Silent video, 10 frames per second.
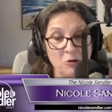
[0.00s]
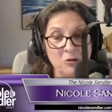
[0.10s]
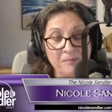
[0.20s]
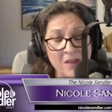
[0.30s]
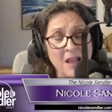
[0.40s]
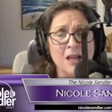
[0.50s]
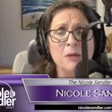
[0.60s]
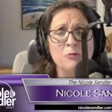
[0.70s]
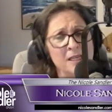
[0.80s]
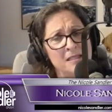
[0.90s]
quote,
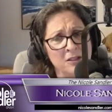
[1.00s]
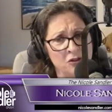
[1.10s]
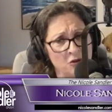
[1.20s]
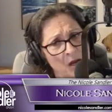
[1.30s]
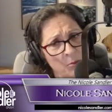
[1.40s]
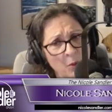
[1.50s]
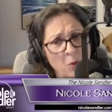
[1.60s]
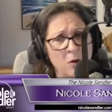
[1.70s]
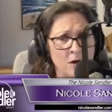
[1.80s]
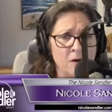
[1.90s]
President Trump
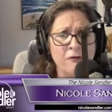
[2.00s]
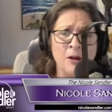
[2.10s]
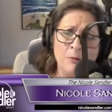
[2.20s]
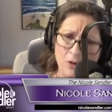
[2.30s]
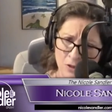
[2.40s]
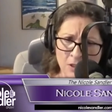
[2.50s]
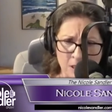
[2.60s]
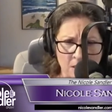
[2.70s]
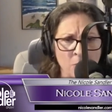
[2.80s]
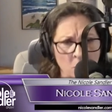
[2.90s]
will work from
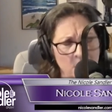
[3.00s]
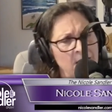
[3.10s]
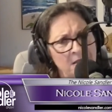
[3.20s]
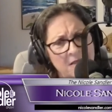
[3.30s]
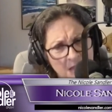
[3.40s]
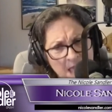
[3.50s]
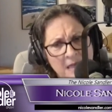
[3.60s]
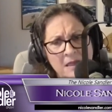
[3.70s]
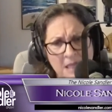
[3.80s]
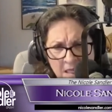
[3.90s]
early in the morning until
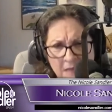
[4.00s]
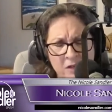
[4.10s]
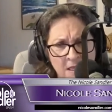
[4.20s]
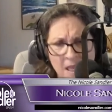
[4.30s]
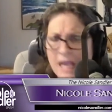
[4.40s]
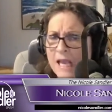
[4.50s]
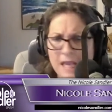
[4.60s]
late in the evening.